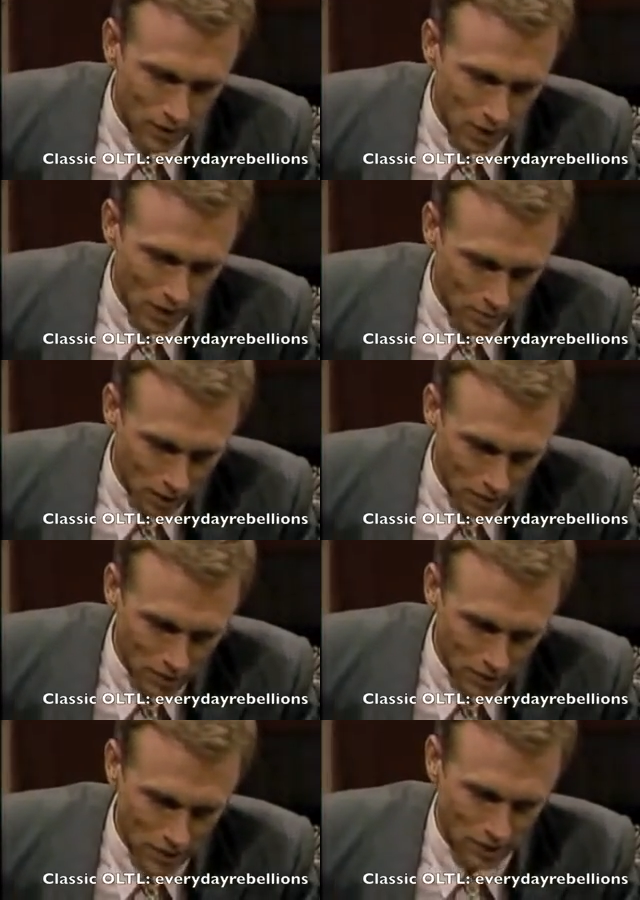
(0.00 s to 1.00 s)
I know I
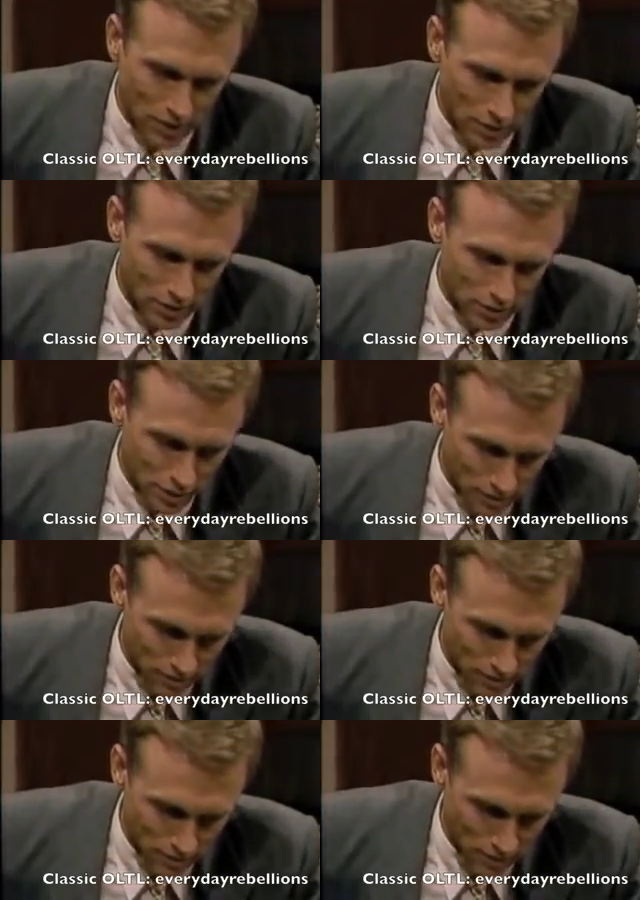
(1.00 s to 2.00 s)
promised not to, but
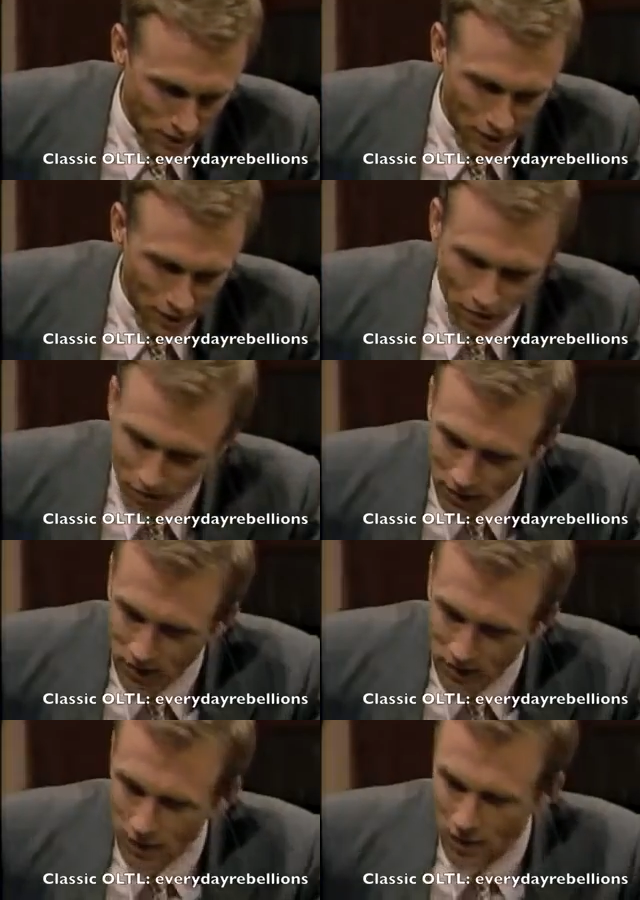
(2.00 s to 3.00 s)
I do
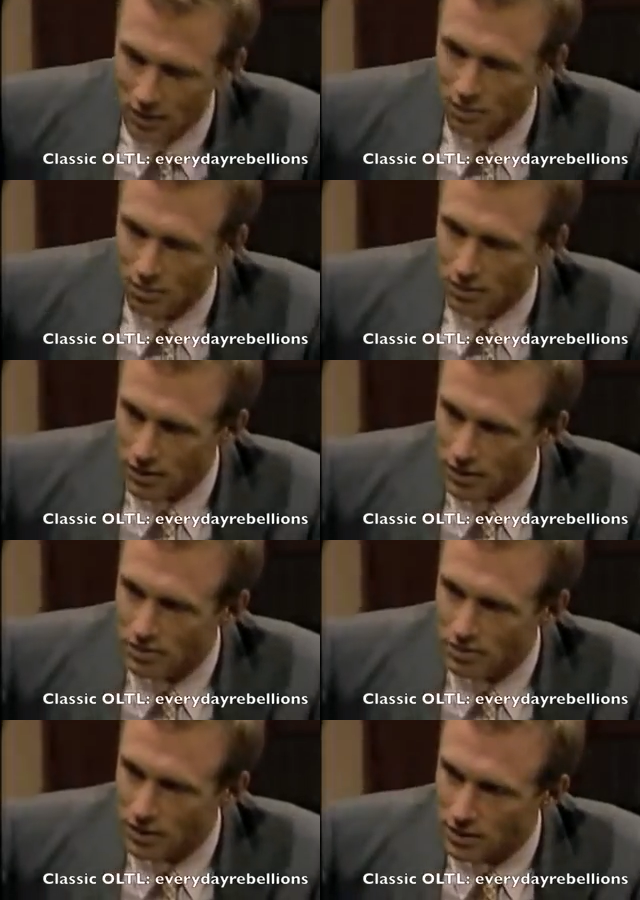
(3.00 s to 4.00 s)
need to say a couple of
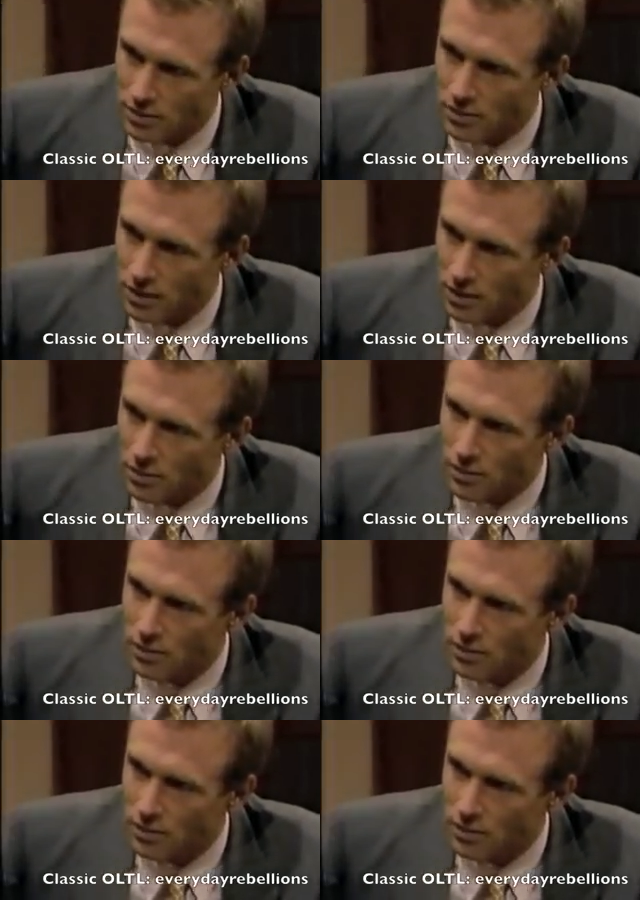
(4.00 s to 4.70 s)
things about your grandmother.